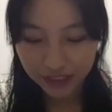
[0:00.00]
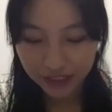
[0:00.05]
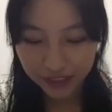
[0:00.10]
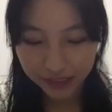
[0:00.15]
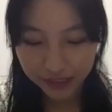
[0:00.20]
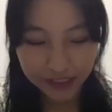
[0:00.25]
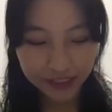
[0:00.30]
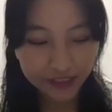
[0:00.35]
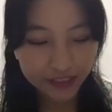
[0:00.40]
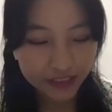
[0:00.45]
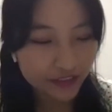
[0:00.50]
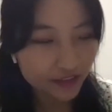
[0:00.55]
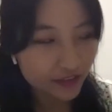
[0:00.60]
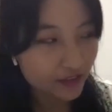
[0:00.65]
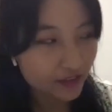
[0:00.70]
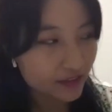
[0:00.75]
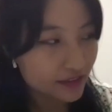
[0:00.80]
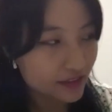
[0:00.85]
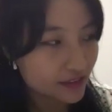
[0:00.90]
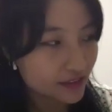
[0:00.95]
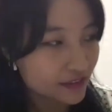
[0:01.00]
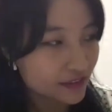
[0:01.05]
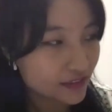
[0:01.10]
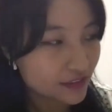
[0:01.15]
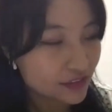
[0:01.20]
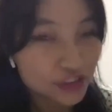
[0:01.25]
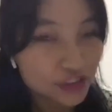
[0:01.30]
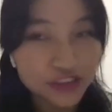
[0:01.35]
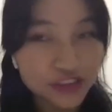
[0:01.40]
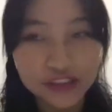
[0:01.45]
And I think
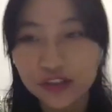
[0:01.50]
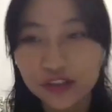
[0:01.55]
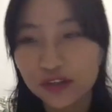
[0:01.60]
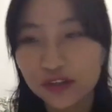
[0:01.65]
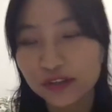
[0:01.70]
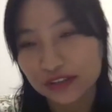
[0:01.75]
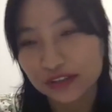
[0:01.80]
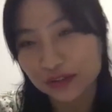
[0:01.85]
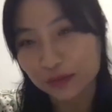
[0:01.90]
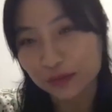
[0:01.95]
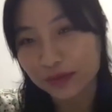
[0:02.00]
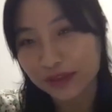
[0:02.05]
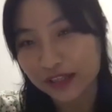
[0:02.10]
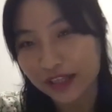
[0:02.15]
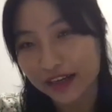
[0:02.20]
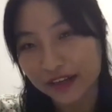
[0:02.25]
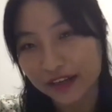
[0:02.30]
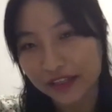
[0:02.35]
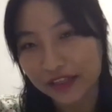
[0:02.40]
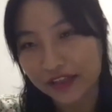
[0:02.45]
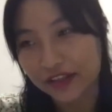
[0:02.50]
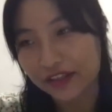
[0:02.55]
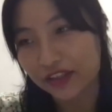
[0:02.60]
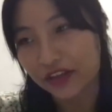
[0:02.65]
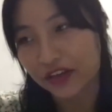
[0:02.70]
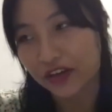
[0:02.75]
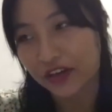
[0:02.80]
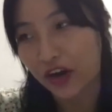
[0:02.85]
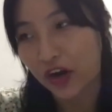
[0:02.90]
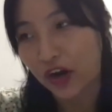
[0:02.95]
just to also plug that
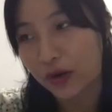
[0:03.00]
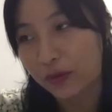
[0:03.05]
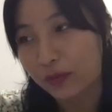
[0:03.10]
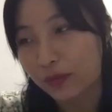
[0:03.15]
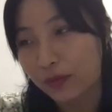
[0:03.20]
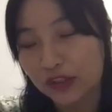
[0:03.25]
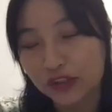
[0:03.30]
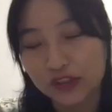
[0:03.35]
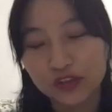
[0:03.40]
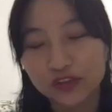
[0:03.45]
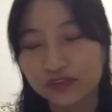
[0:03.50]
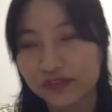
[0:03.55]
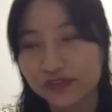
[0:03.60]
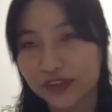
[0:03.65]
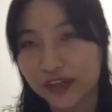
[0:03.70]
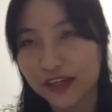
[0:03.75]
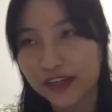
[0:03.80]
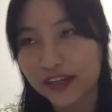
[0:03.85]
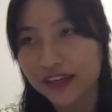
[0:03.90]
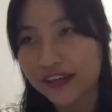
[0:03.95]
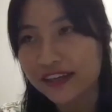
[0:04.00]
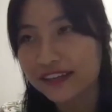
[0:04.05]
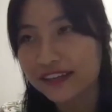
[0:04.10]
there are a bunch of like